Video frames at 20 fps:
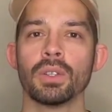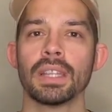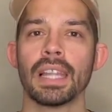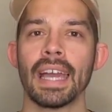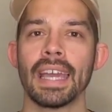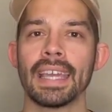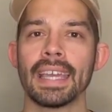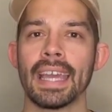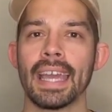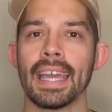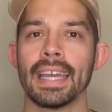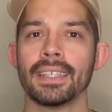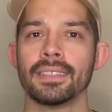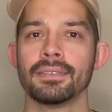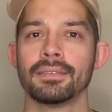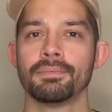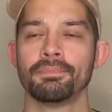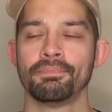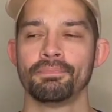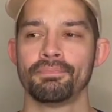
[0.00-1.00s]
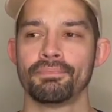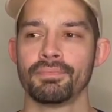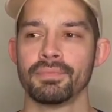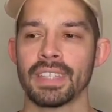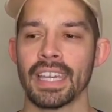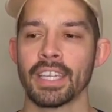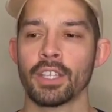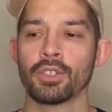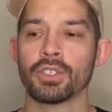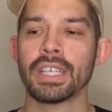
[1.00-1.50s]
like
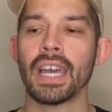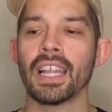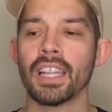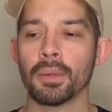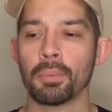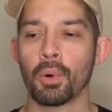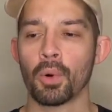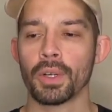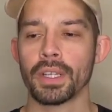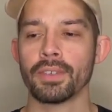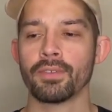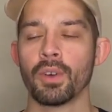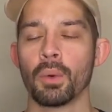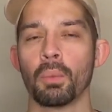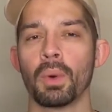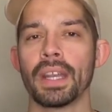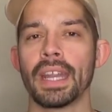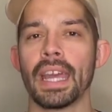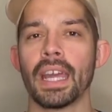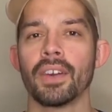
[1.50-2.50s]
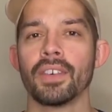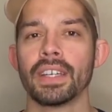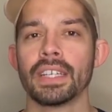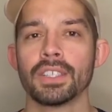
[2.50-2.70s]
you're teleporting from one area